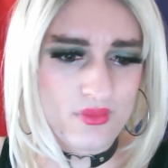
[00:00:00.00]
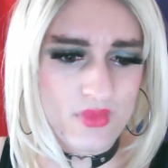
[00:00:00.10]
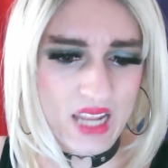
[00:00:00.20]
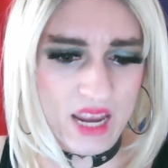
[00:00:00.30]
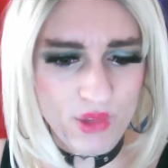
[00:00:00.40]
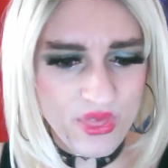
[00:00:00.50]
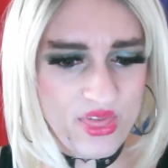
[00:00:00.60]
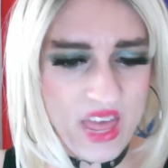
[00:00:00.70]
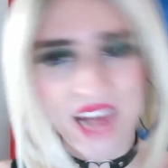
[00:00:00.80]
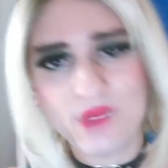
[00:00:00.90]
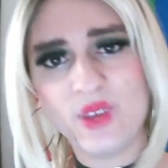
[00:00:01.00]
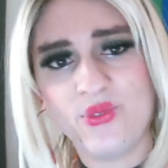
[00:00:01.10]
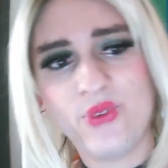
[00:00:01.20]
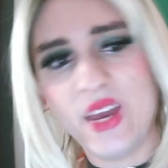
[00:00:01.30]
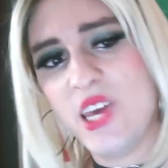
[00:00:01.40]
And with that we
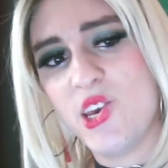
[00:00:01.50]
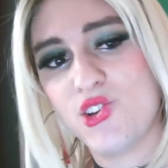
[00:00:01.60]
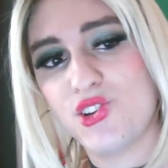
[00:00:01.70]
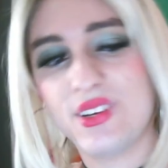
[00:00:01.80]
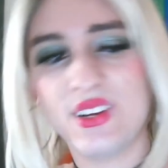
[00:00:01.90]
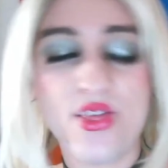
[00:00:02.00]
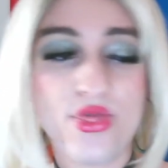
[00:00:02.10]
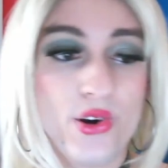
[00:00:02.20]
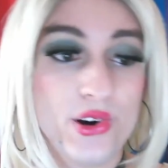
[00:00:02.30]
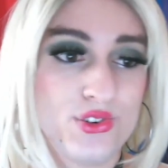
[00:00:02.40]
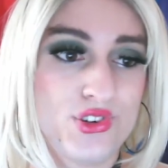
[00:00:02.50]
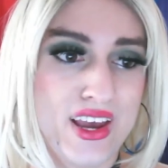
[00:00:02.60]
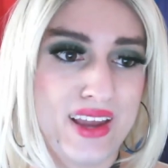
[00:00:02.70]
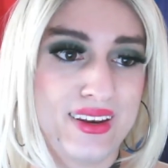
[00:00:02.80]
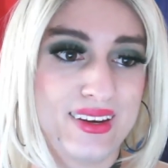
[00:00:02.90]
finished 3rd
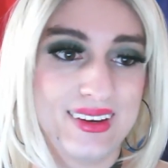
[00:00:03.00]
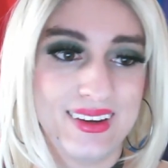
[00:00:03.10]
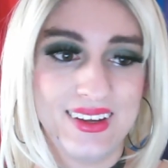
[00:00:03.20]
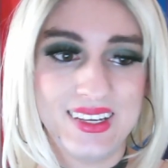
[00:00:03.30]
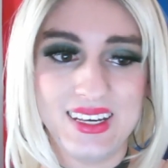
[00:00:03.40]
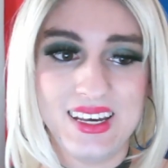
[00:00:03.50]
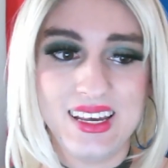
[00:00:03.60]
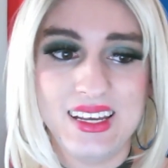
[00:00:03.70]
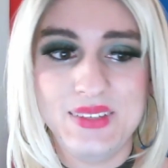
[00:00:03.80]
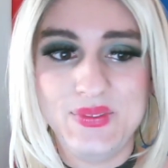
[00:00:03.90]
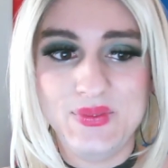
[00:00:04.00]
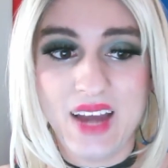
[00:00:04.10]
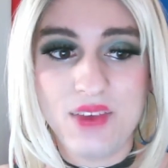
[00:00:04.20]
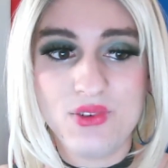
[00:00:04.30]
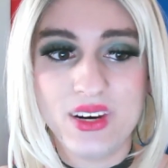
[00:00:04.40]
gen.
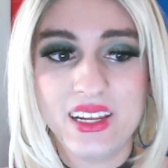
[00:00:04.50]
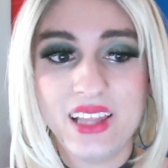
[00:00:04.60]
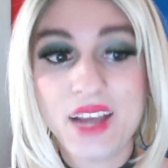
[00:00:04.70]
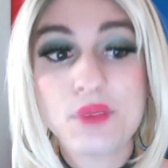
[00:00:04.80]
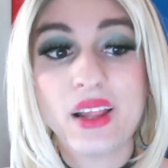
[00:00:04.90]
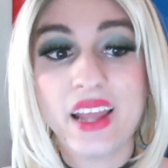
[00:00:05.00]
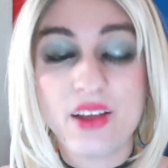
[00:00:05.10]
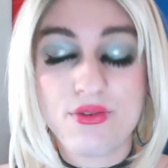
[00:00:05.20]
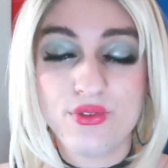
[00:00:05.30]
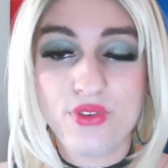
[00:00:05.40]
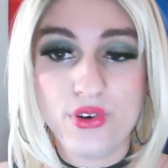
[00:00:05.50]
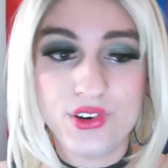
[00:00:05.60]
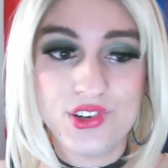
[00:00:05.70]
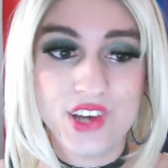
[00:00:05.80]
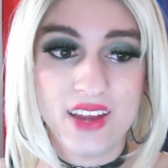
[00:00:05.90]
I really liked playing through
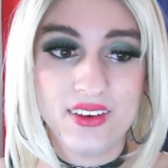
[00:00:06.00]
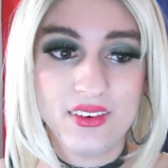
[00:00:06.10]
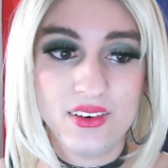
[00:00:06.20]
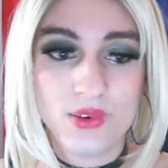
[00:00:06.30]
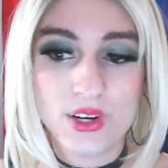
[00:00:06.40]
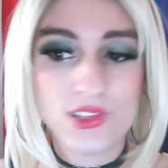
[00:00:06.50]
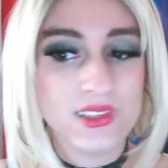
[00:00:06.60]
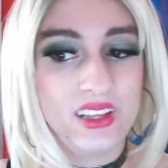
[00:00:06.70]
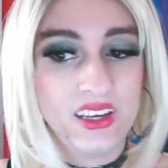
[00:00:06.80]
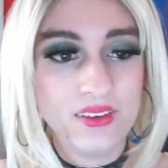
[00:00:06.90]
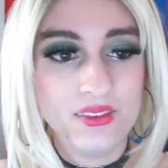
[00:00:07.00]
3rd gen originally.